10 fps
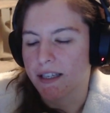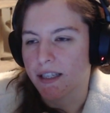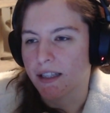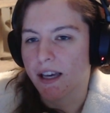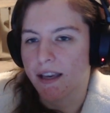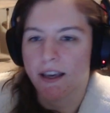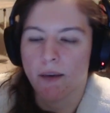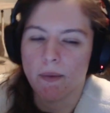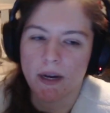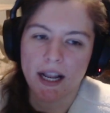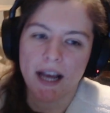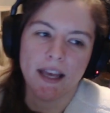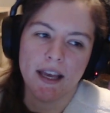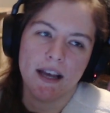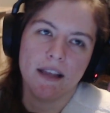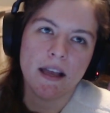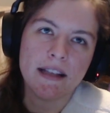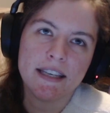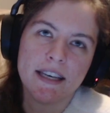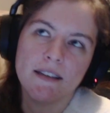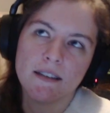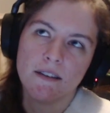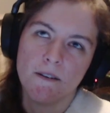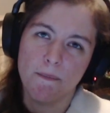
and didn't like it, but it did